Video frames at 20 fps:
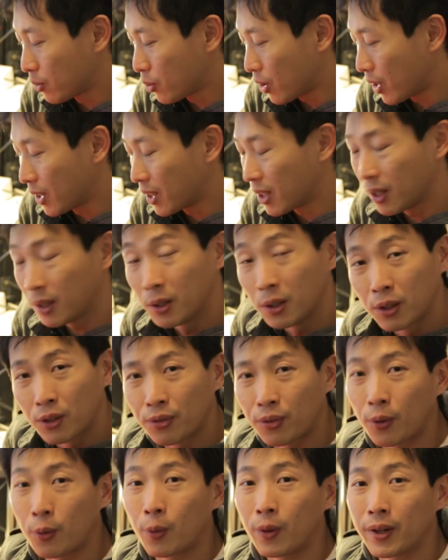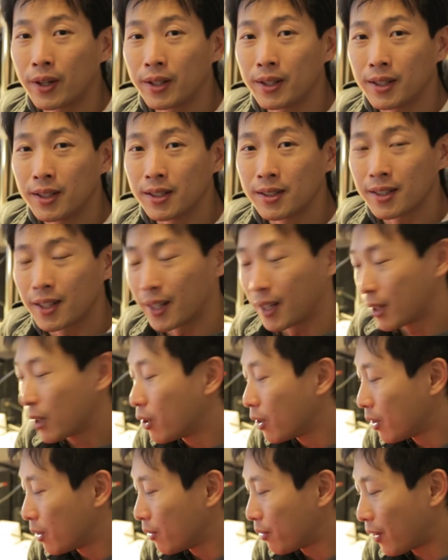trying to look for one of these and I
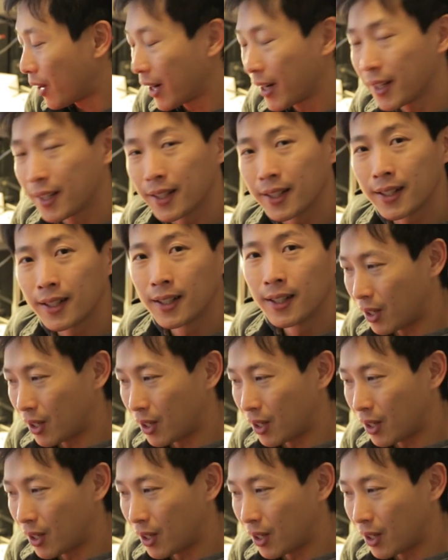couldn't find it.